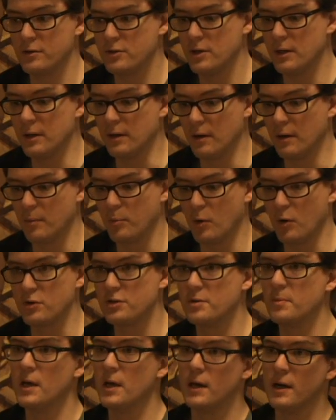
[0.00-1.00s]
she
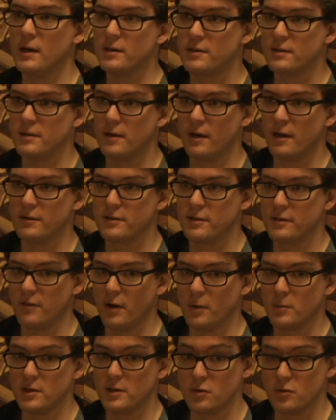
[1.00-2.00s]
approached me and asked
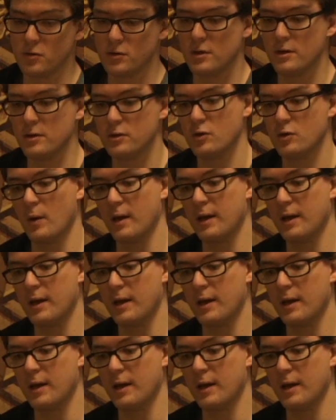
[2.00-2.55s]
if I was interested.